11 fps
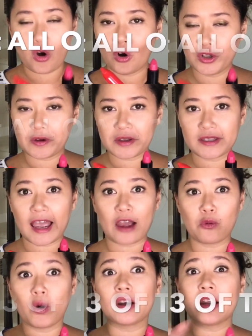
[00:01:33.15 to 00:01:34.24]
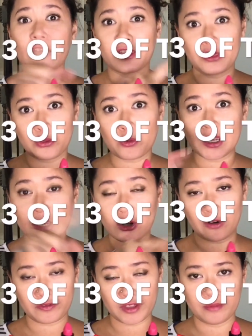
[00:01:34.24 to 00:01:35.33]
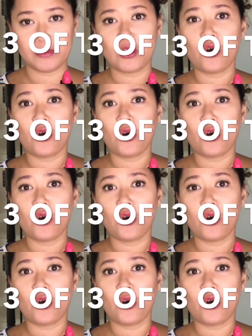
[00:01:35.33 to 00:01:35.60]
Or you can say, I want 3 of them.